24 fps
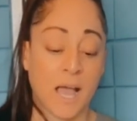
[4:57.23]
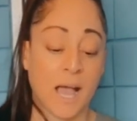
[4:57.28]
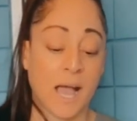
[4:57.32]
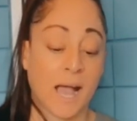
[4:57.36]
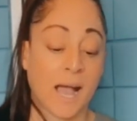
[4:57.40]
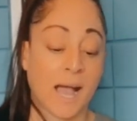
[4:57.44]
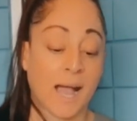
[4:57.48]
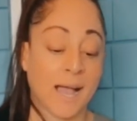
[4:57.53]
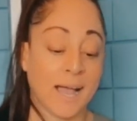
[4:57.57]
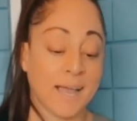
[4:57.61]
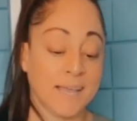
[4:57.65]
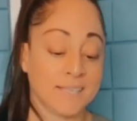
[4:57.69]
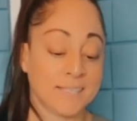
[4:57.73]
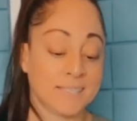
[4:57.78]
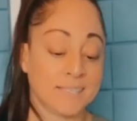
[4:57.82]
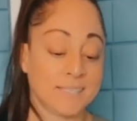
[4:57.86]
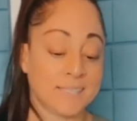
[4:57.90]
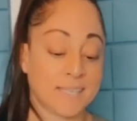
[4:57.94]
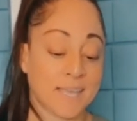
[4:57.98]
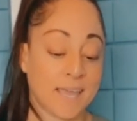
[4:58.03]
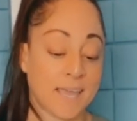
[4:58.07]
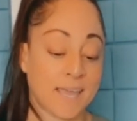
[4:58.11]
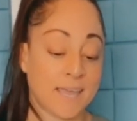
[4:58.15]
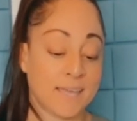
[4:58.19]
I
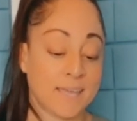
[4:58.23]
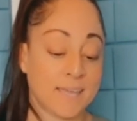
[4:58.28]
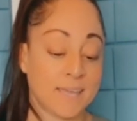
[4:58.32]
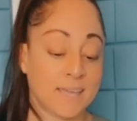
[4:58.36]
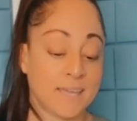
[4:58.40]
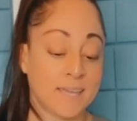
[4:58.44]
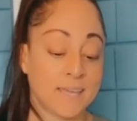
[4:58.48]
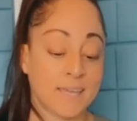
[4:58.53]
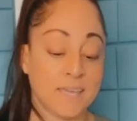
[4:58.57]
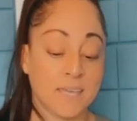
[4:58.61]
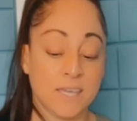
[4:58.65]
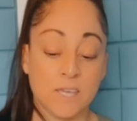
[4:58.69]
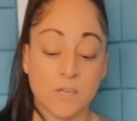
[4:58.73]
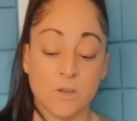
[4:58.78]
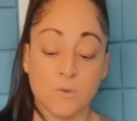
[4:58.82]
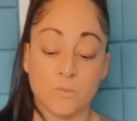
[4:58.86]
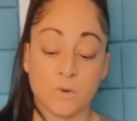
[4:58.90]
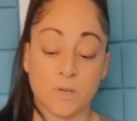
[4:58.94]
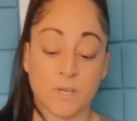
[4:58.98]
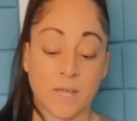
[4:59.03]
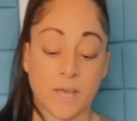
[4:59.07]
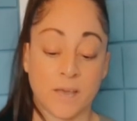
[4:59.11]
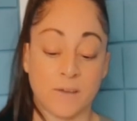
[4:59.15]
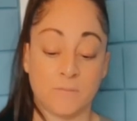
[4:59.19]
say he
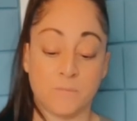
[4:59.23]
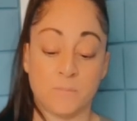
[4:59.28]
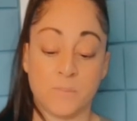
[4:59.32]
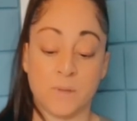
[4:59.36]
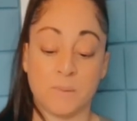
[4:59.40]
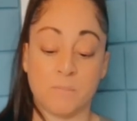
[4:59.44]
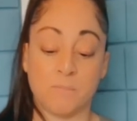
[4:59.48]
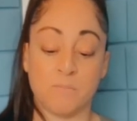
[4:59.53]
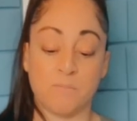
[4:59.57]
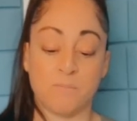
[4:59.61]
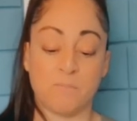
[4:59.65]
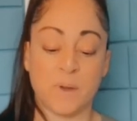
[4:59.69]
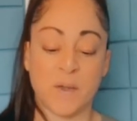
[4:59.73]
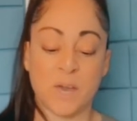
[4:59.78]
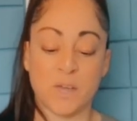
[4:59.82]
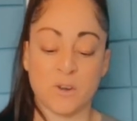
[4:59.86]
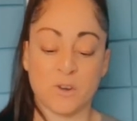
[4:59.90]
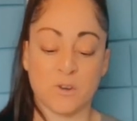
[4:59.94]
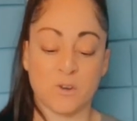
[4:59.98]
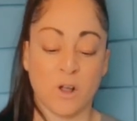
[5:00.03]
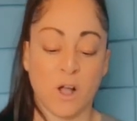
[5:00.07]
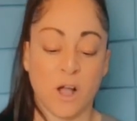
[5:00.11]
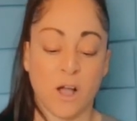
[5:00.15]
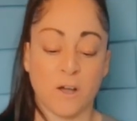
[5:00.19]
would have been
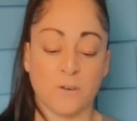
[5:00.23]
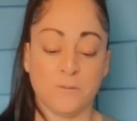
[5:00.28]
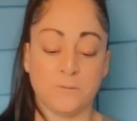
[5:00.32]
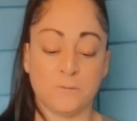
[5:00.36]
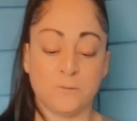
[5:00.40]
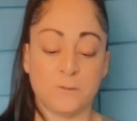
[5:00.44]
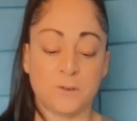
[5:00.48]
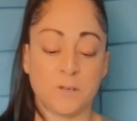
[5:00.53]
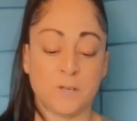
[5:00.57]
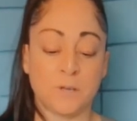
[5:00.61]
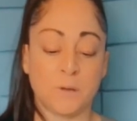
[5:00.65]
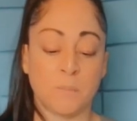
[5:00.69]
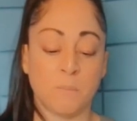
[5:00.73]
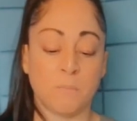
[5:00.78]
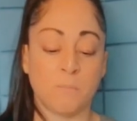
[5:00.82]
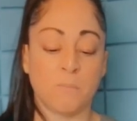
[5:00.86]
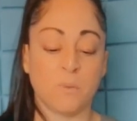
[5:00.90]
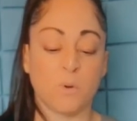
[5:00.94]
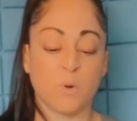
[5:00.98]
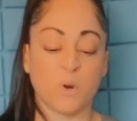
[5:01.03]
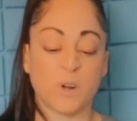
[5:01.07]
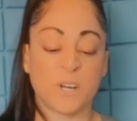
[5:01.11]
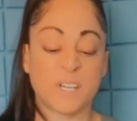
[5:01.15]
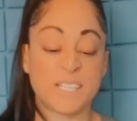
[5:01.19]
better off
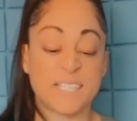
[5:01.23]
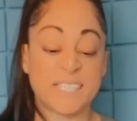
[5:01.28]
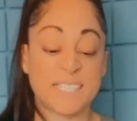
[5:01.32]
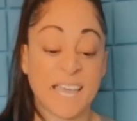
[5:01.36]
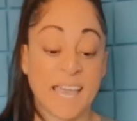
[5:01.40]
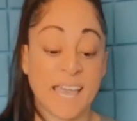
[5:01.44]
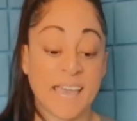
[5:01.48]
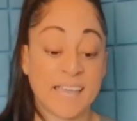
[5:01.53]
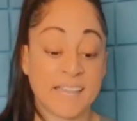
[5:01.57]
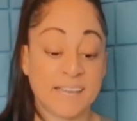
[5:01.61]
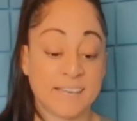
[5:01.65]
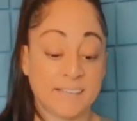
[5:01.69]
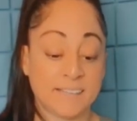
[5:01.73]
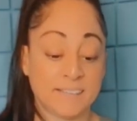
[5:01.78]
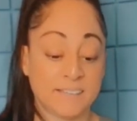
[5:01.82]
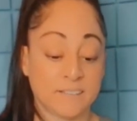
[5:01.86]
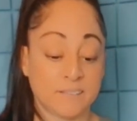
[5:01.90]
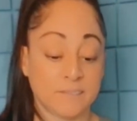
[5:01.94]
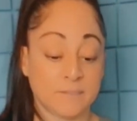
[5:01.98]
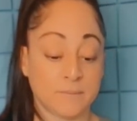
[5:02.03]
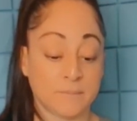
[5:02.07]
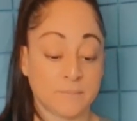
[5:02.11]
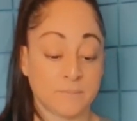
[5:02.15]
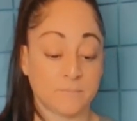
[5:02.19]
born dead.
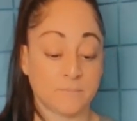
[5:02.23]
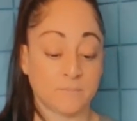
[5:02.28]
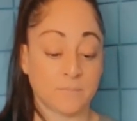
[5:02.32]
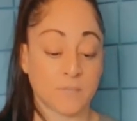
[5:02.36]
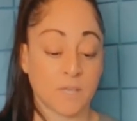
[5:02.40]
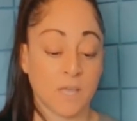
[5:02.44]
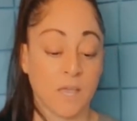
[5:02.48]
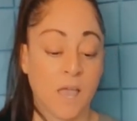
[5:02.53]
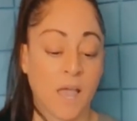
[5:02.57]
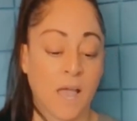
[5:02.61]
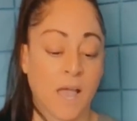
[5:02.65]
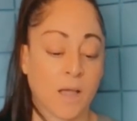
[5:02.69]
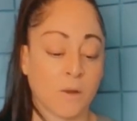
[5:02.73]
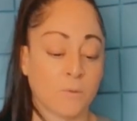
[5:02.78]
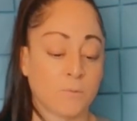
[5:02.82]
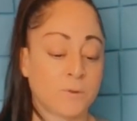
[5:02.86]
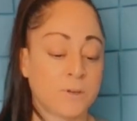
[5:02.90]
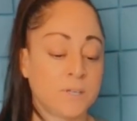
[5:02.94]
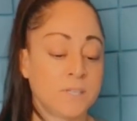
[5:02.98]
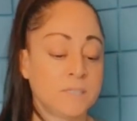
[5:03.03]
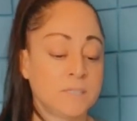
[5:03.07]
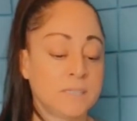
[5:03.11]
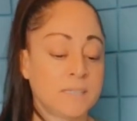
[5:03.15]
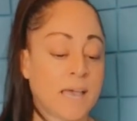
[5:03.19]
I
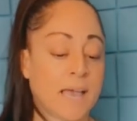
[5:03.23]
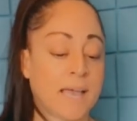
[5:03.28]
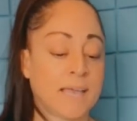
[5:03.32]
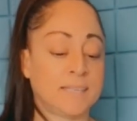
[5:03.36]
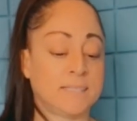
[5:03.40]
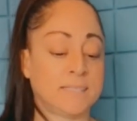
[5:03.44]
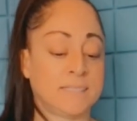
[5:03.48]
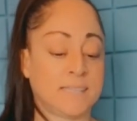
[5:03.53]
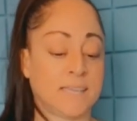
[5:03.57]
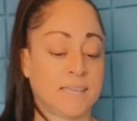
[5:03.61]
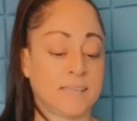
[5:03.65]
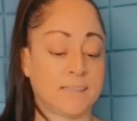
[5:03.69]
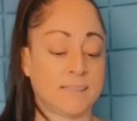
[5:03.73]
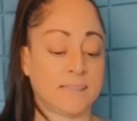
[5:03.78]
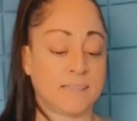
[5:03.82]
realize that